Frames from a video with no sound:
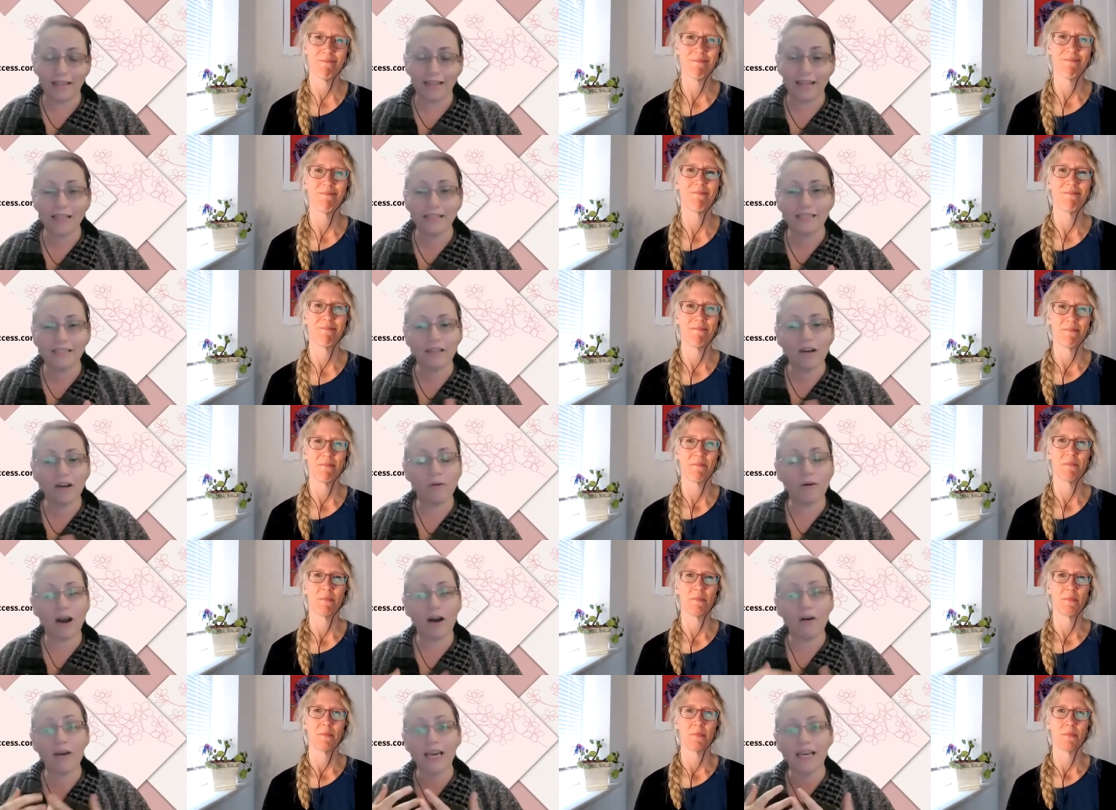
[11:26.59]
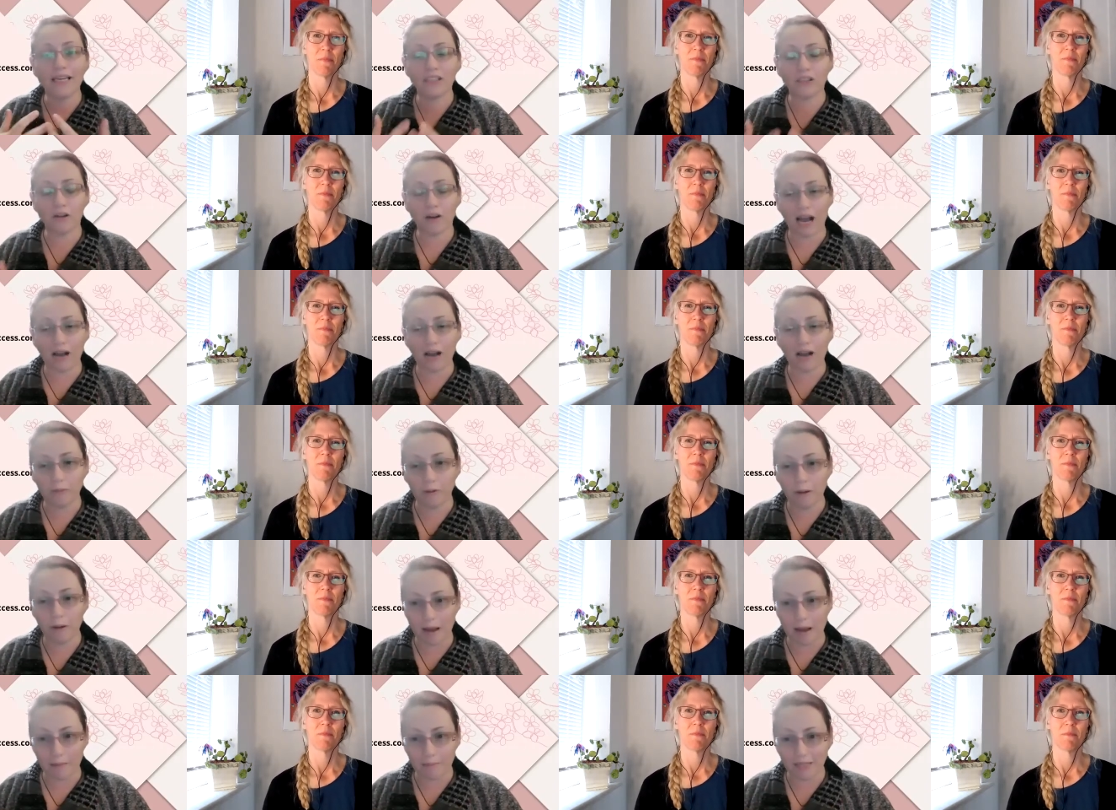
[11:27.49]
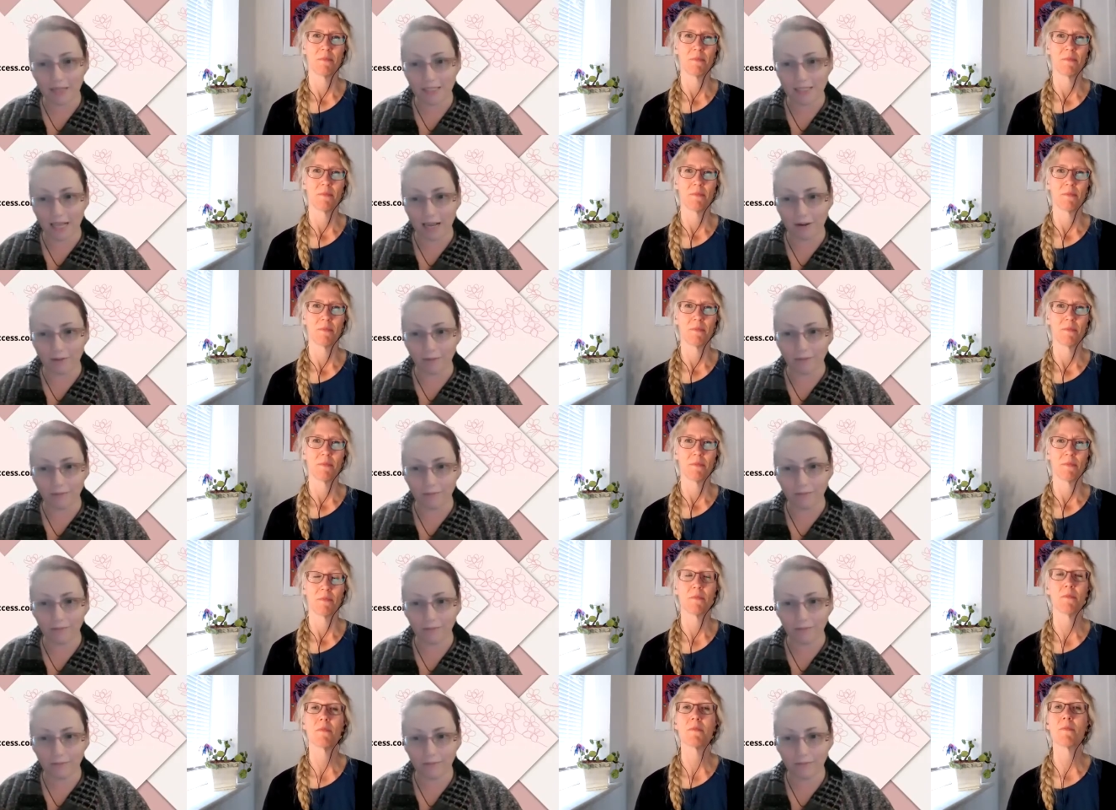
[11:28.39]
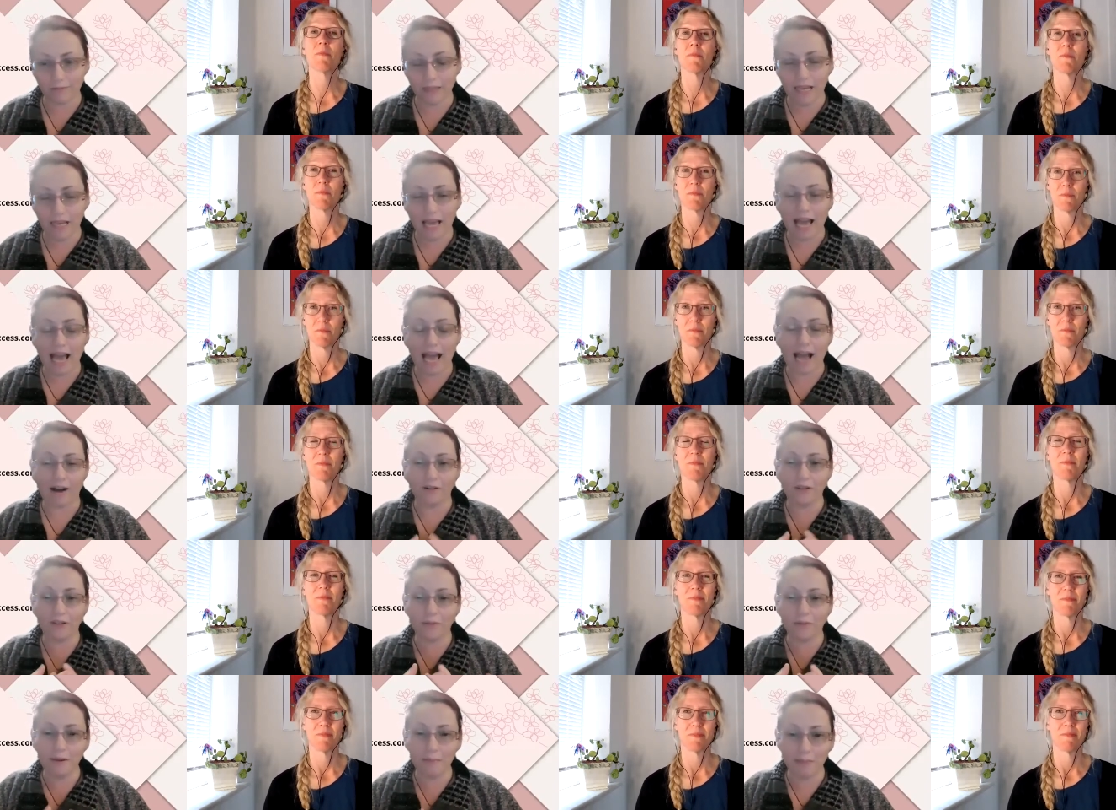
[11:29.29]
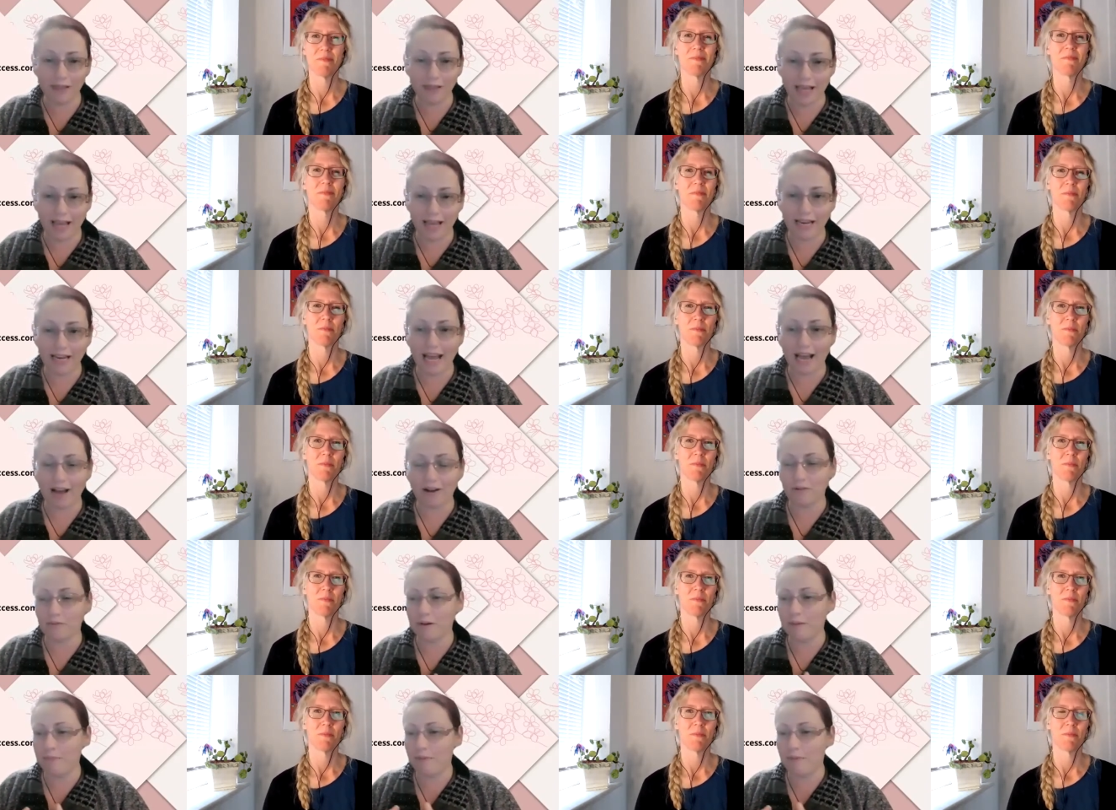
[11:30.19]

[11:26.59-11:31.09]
Speaker 1: Let's go, okay, so how do we map this out? Mm. How do we plan? How do we